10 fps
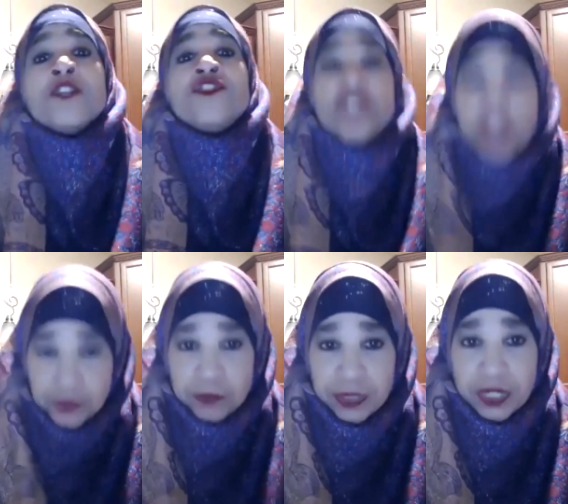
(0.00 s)
She
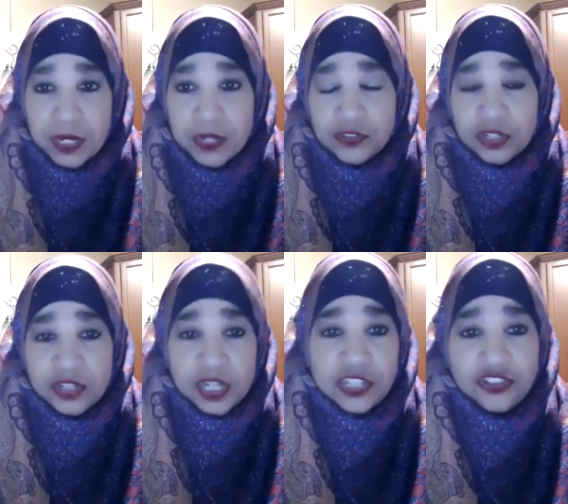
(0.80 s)
will be here to
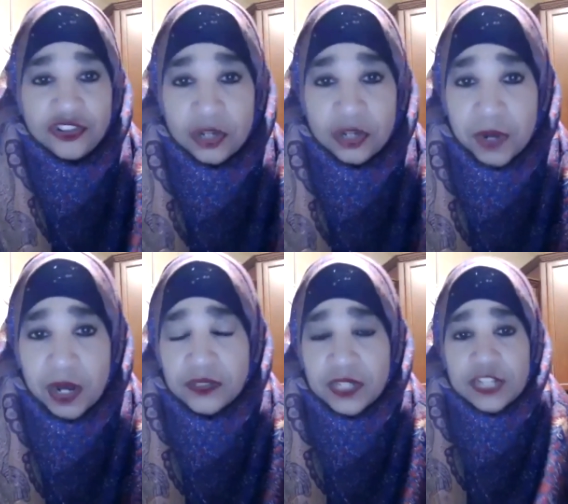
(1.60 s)
teach
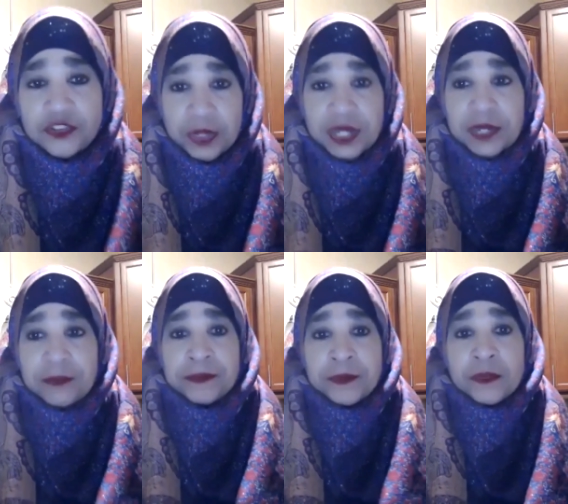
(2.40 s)
Quran
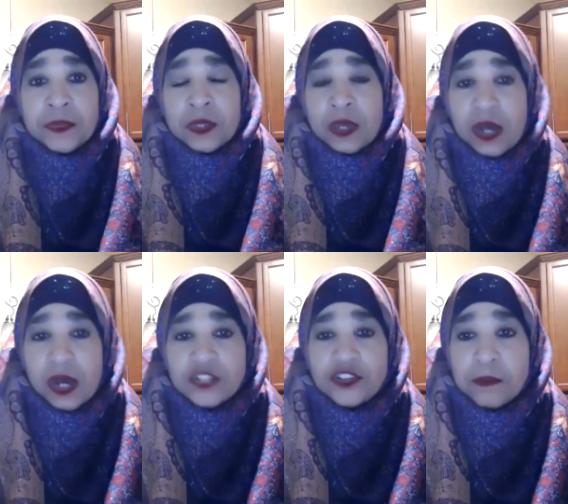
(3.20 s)
Tajweed
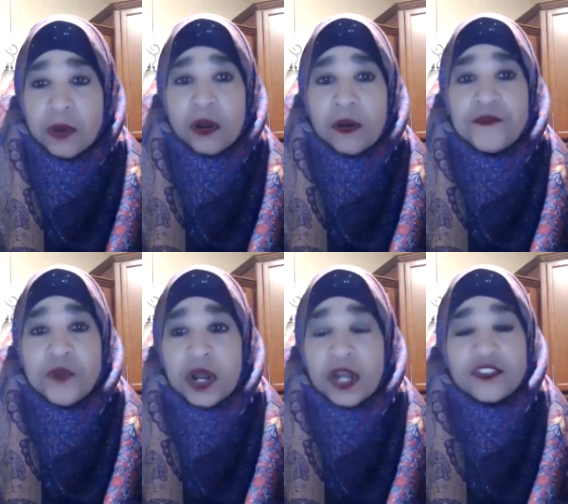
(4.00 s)
uh, tomorrow
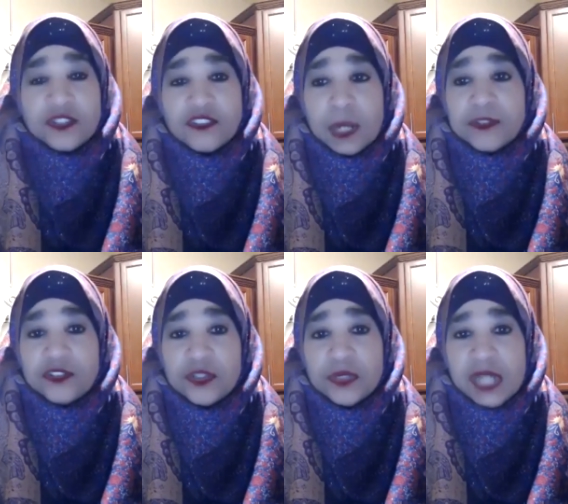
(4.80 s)
for us to
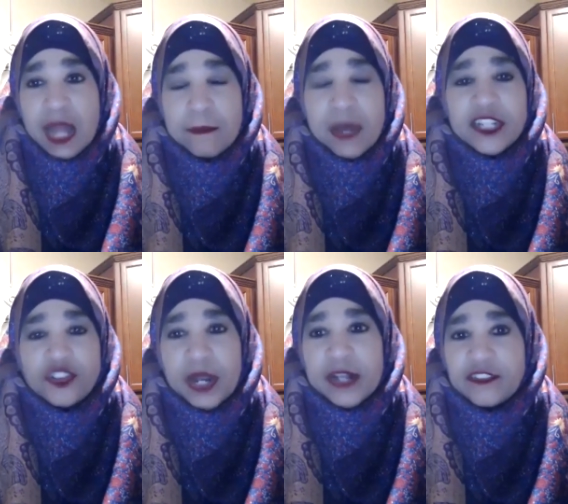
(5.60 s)
substitute, and I might
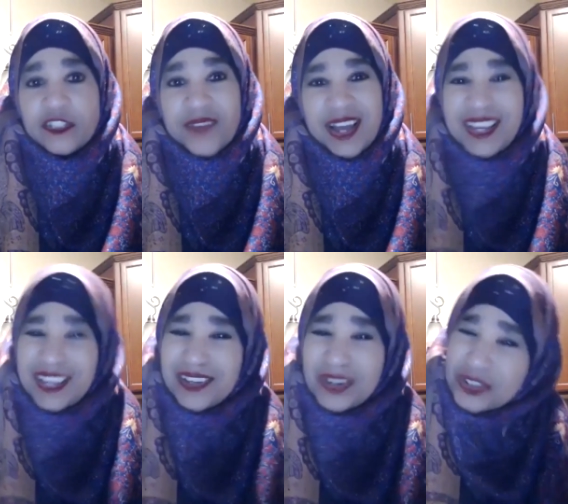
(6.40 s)
try to see if I can
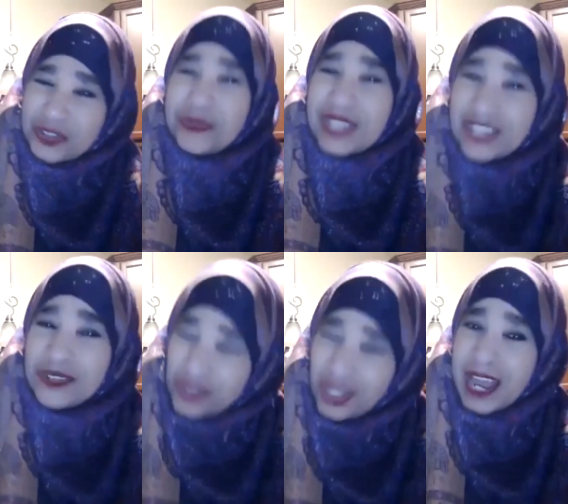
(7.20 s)
get her to do
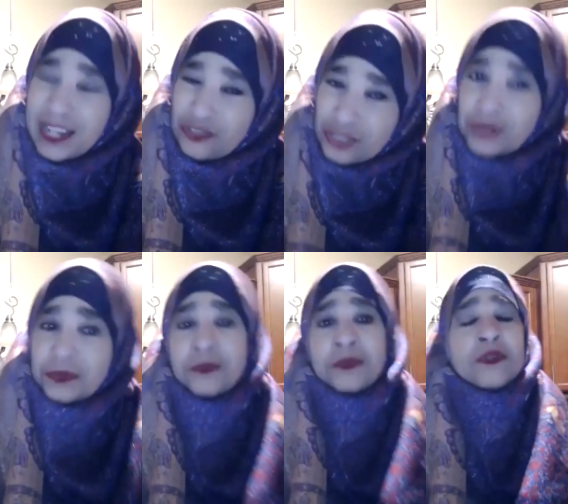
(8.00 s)
beginners class
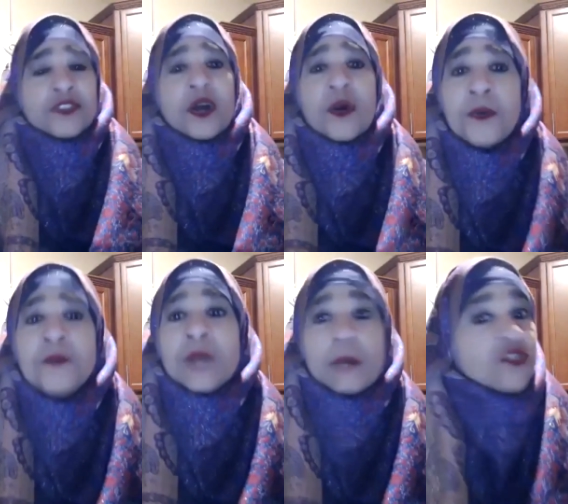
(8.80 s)
too.
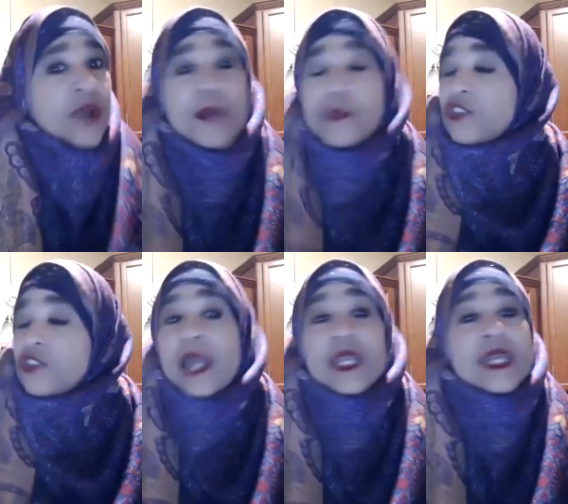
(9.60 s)
So I'm trying, we
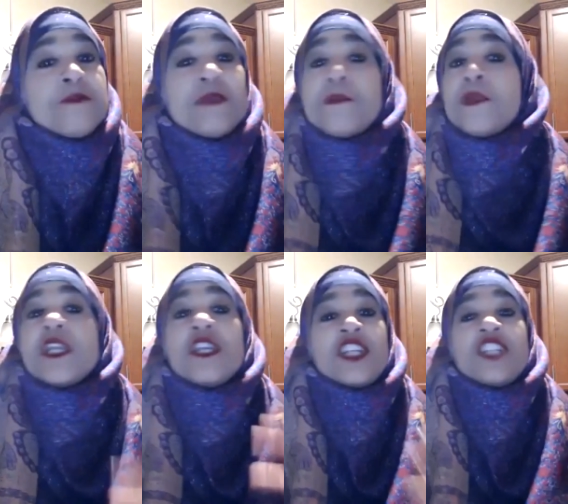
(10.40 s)
trying to get people
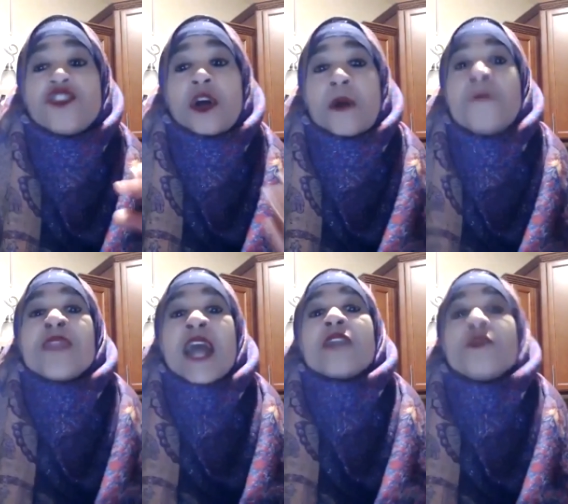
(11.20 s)
Need to teach
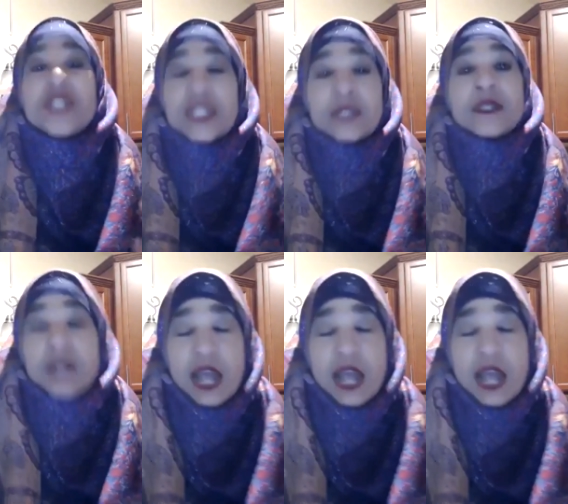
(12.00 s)
y'all how to read.